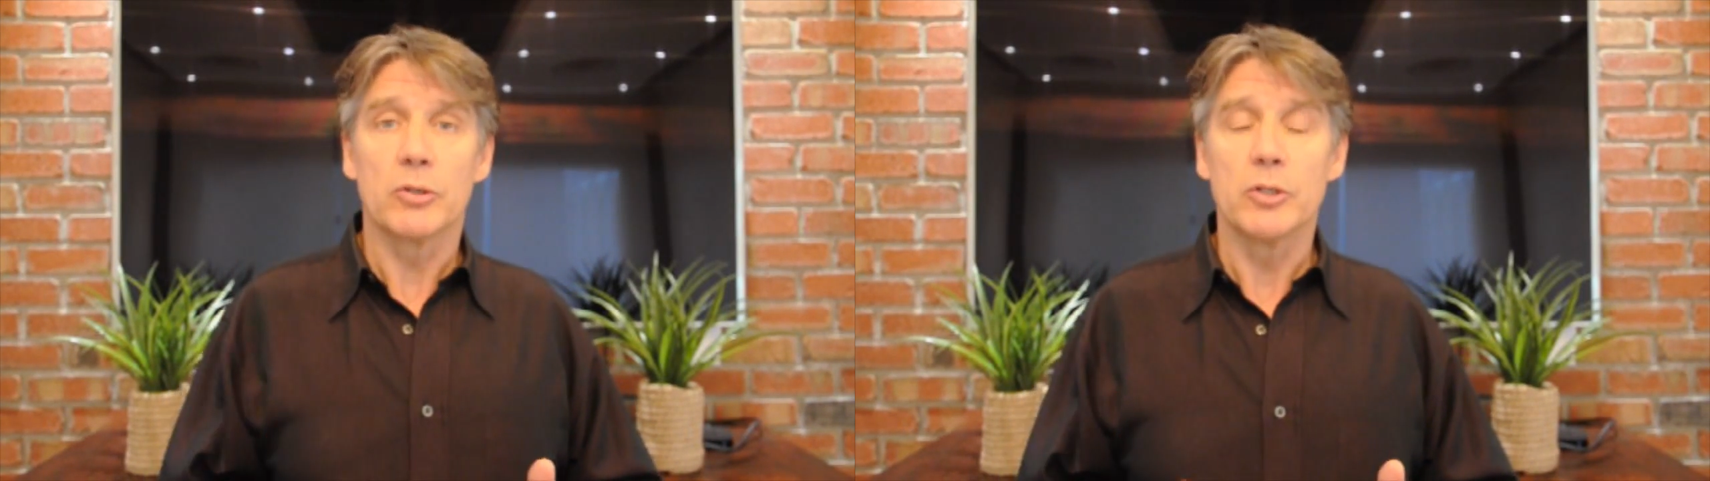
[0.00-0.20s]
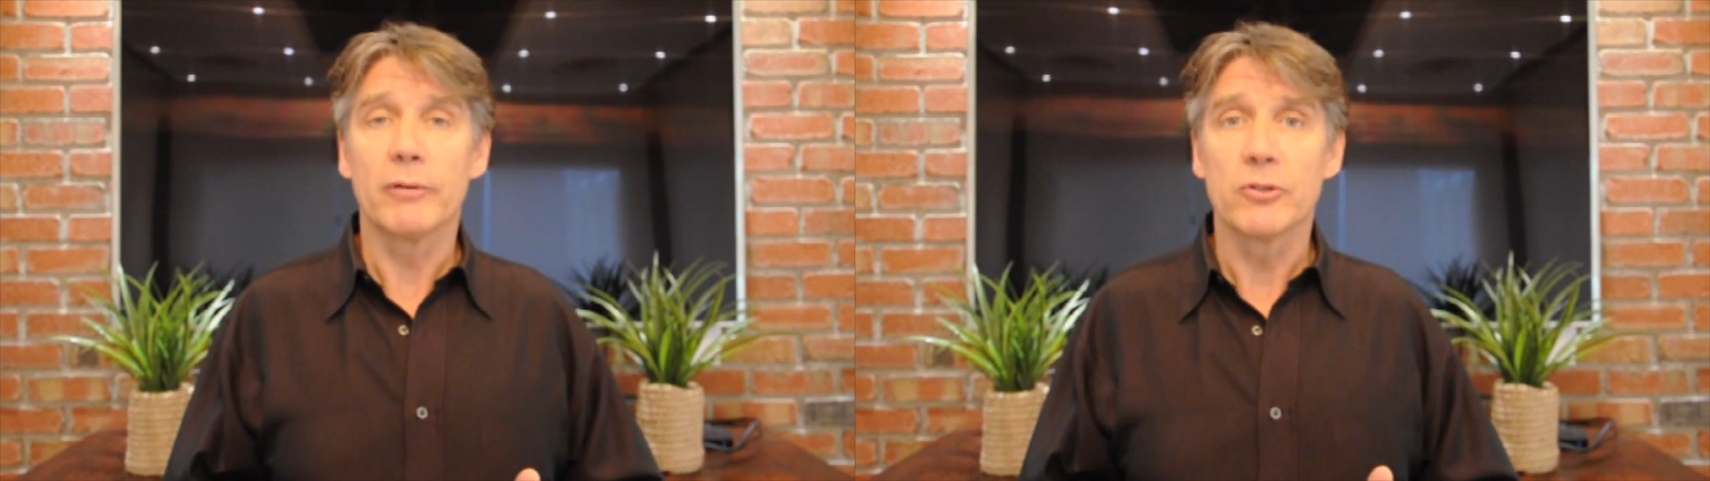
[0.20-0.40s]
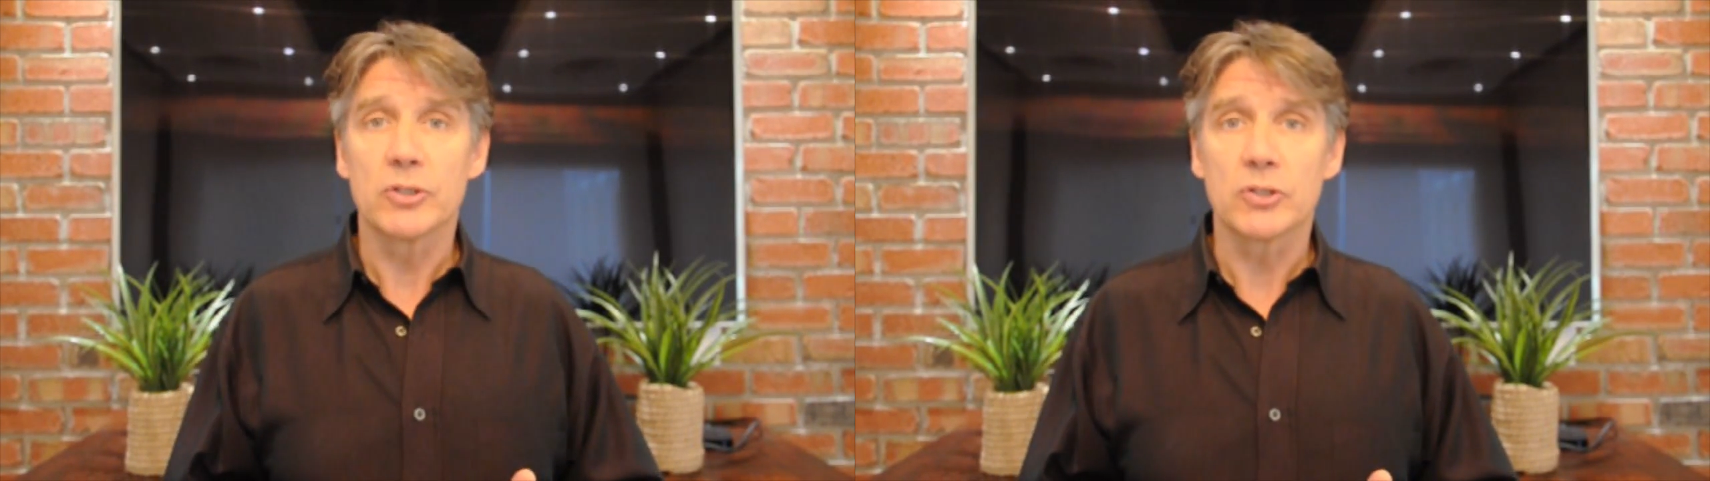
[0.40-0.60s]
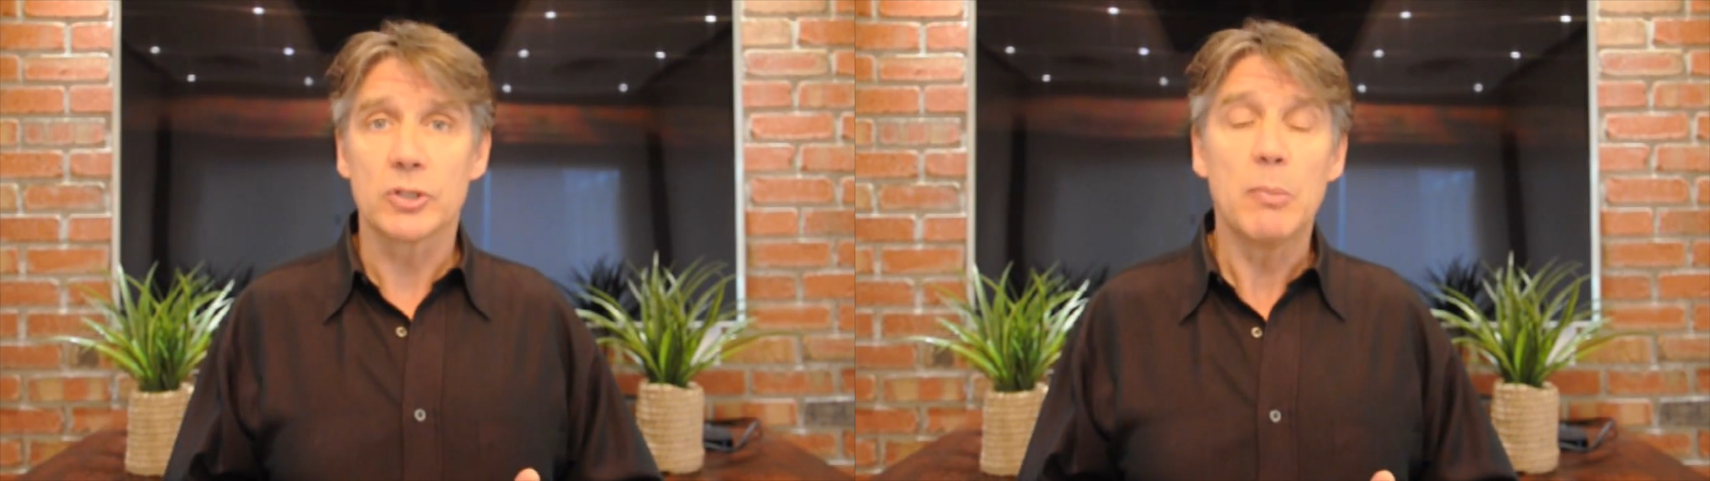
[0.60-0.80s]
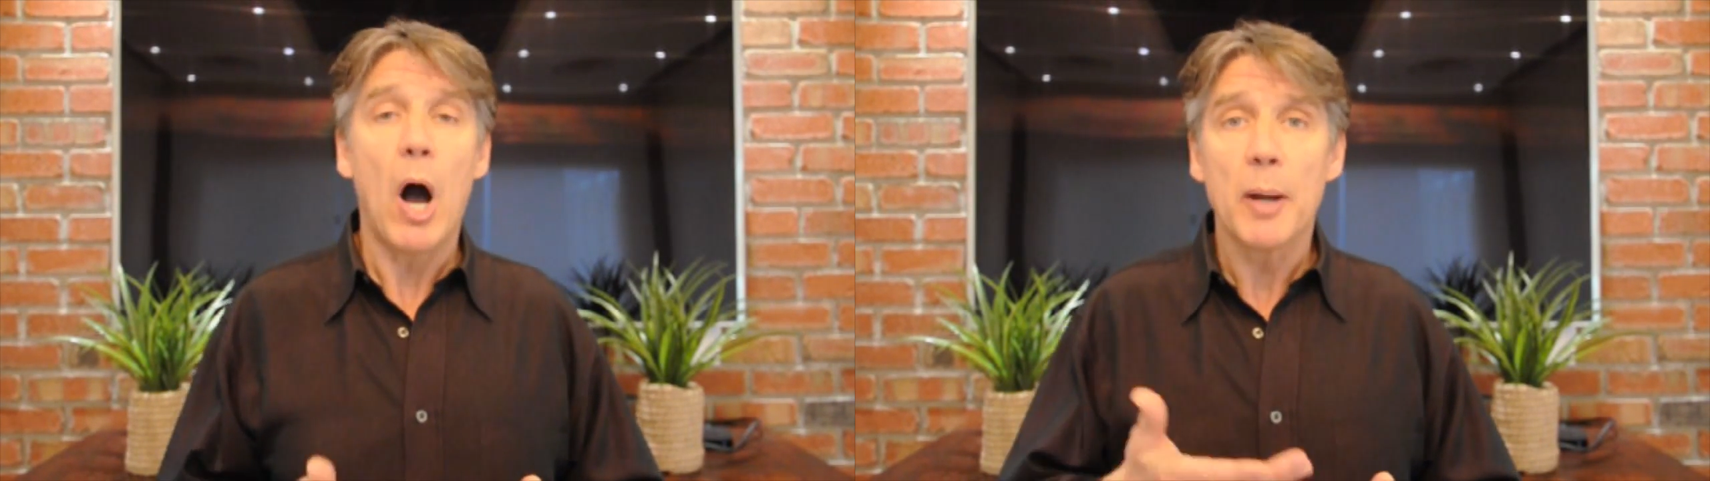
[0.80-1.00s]
nervous
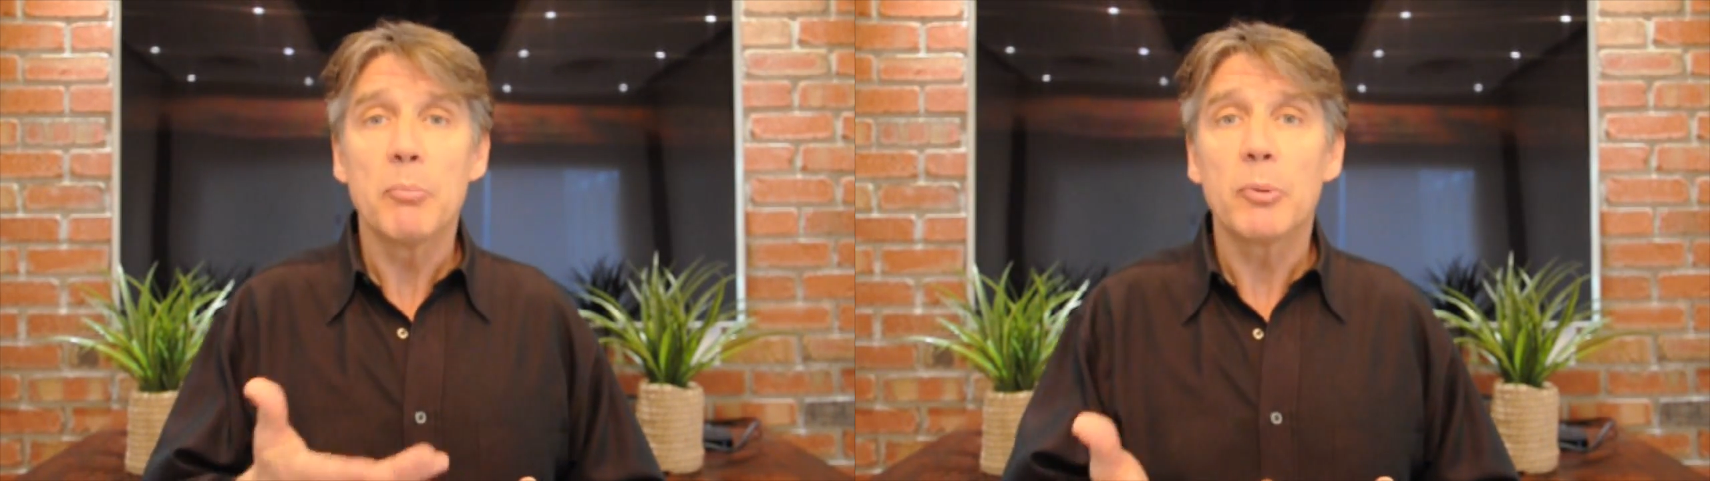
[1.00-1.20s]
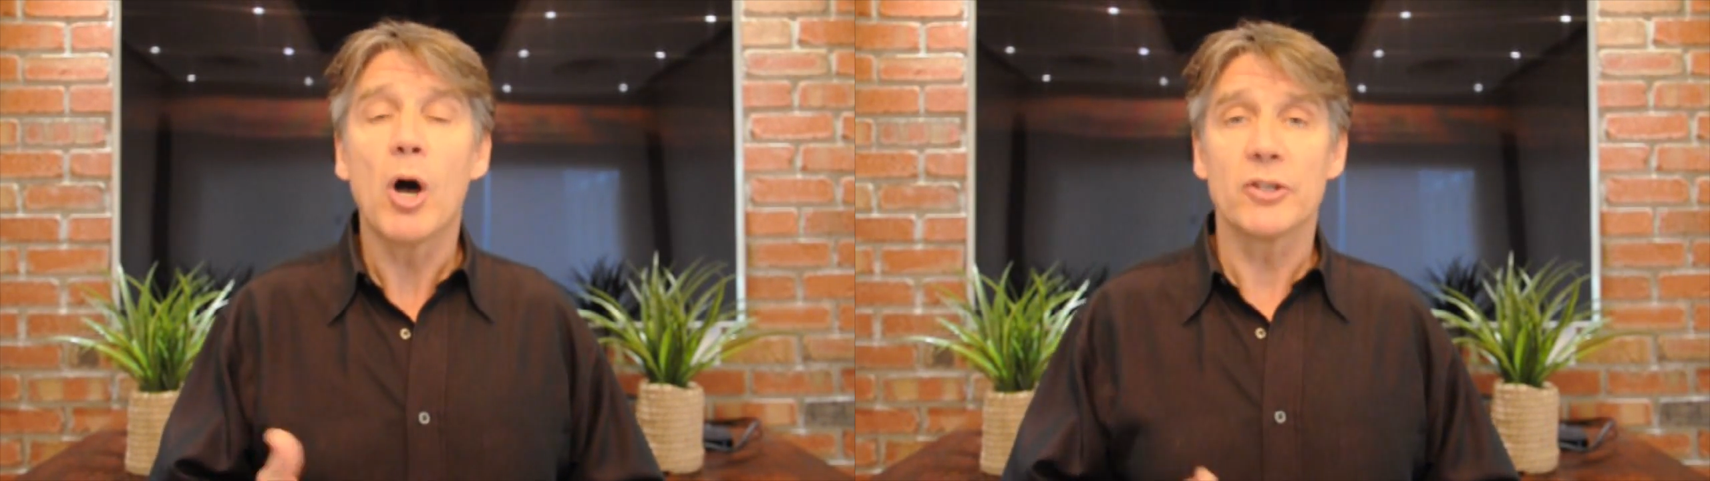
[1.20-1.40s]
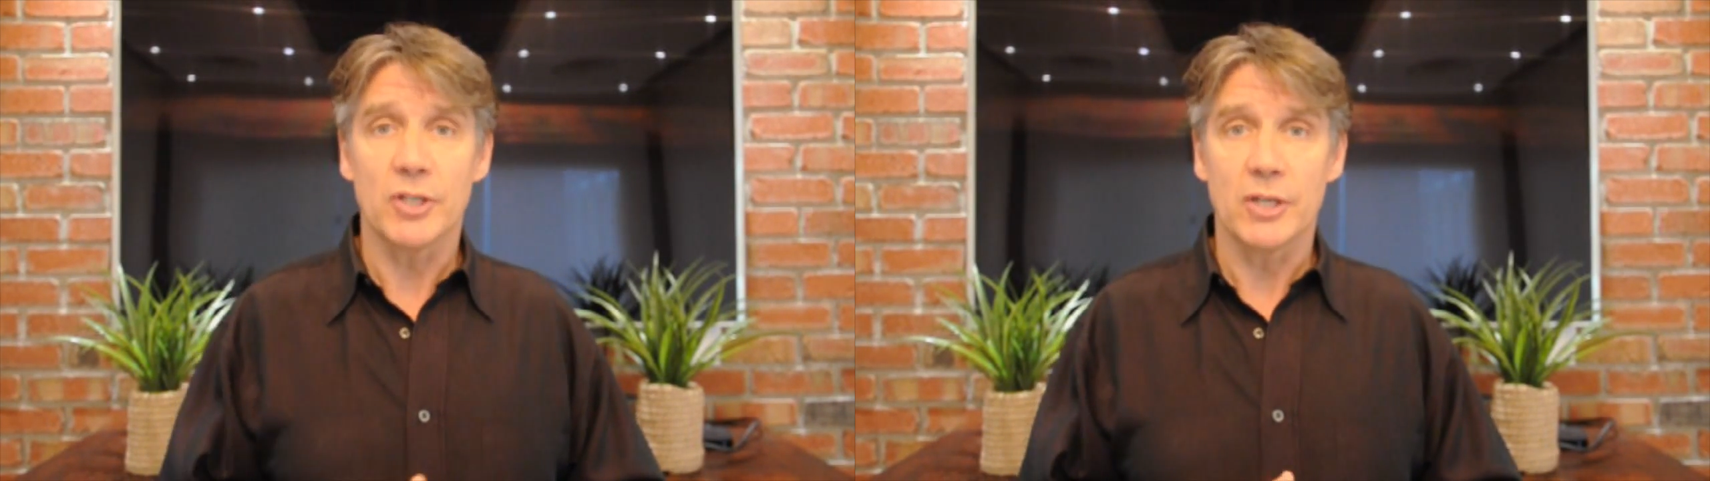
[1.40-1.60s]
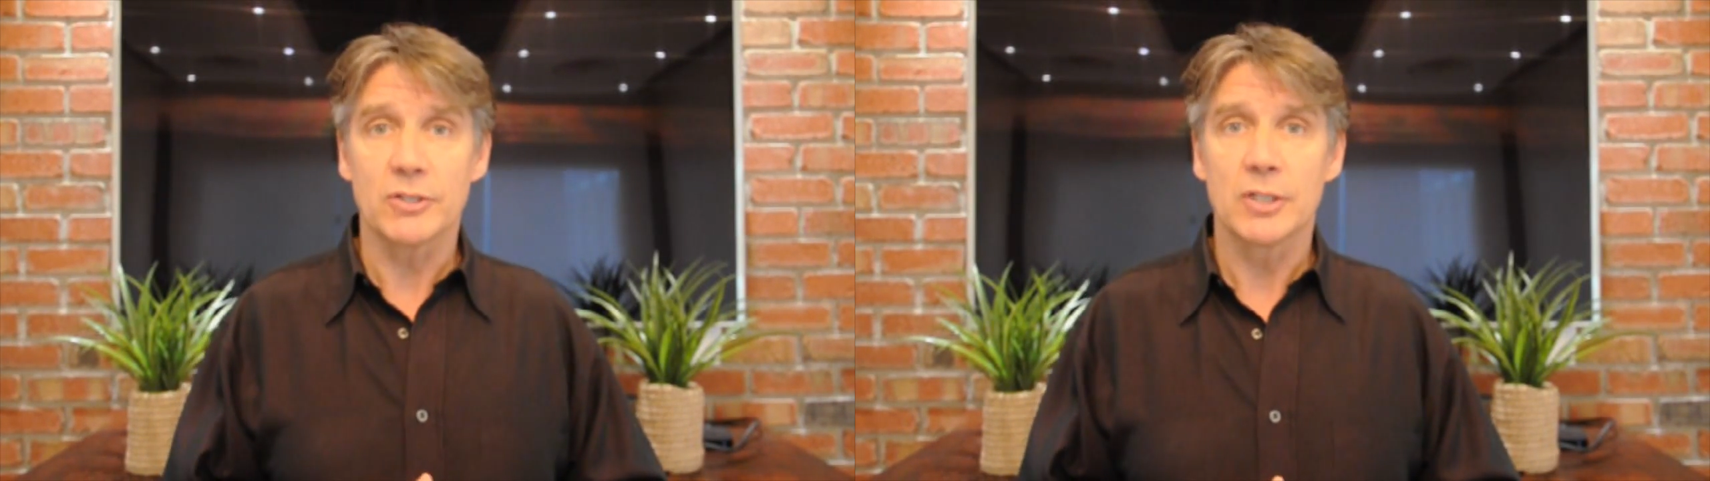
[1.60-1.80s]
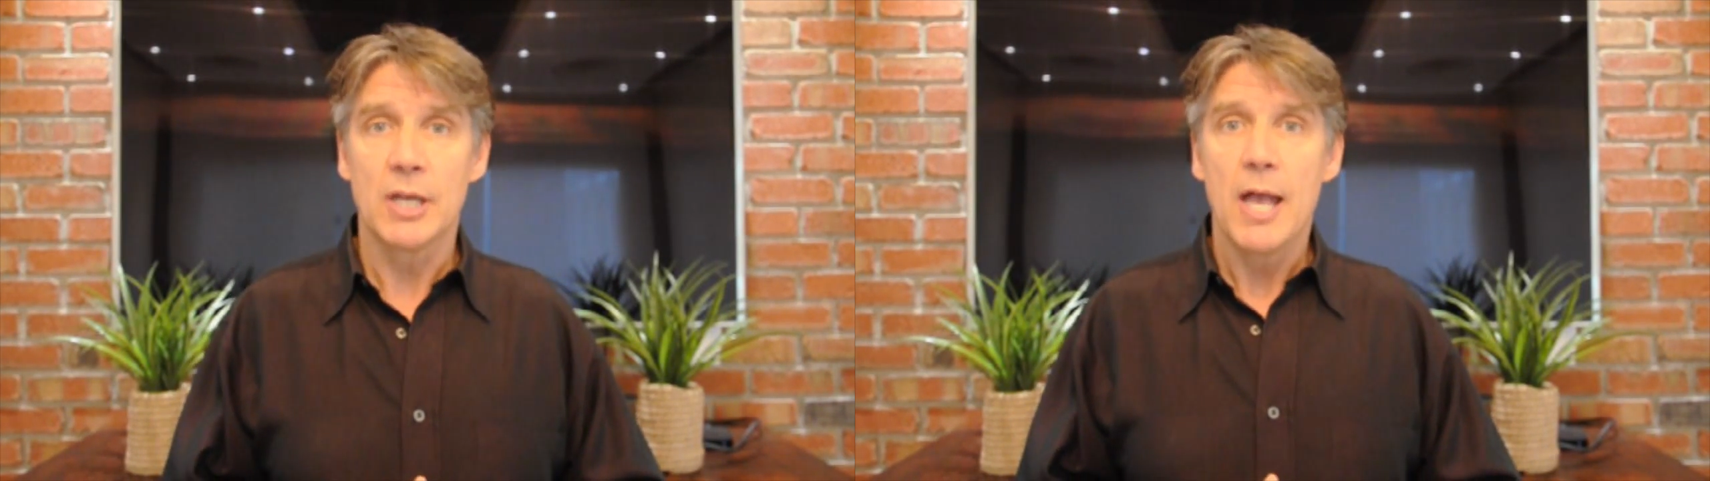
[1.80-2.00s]
system unprocessed.